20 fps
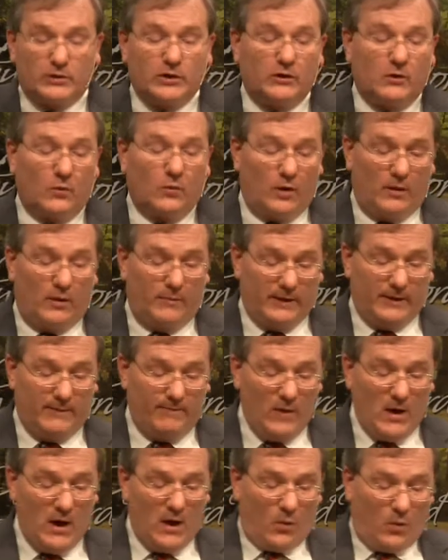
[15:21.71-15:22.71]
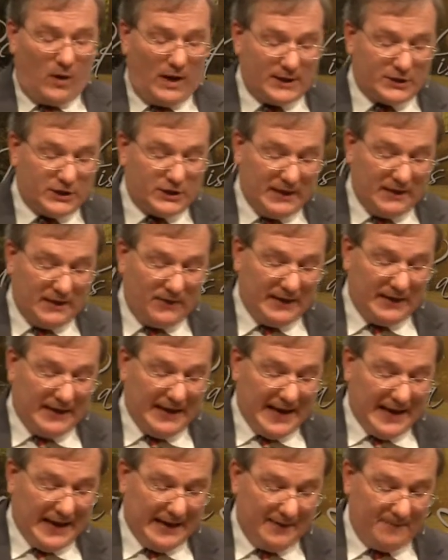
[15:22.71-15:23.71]
to the woman watching at the
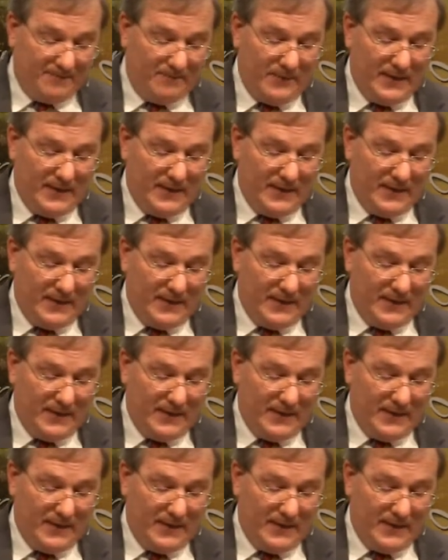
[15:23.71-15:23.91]
gate,